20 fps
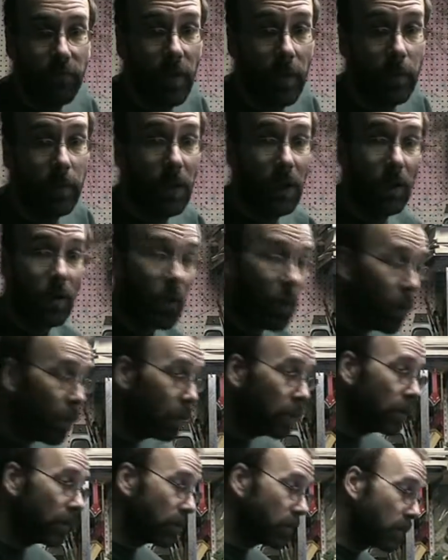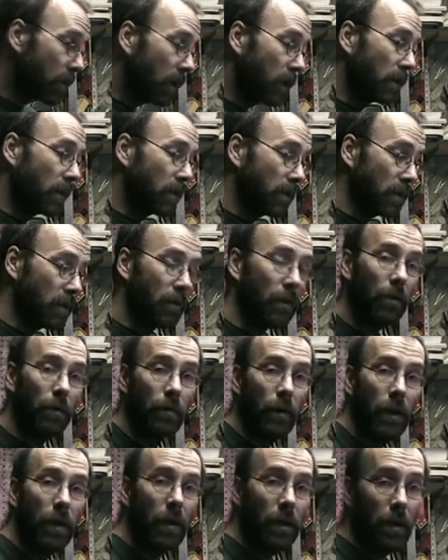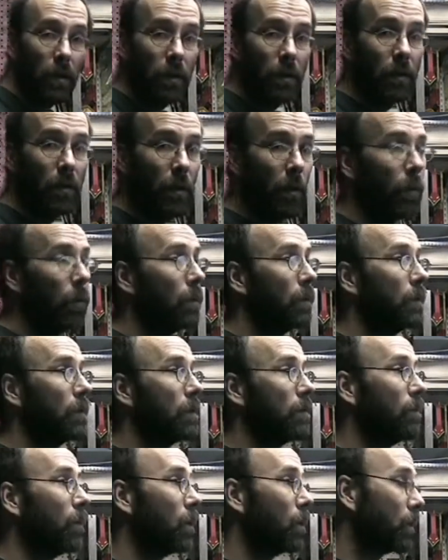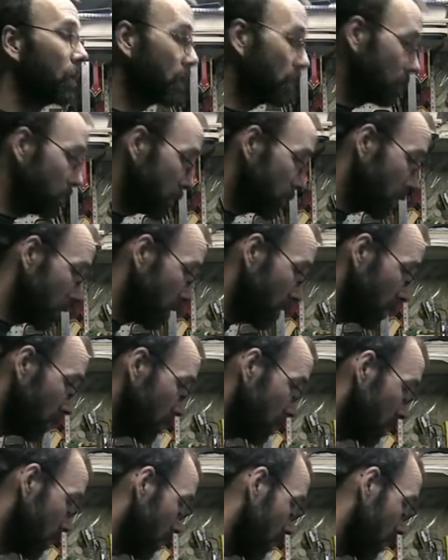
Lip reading: flipping cold outside because it's already getting cold in the morning. So,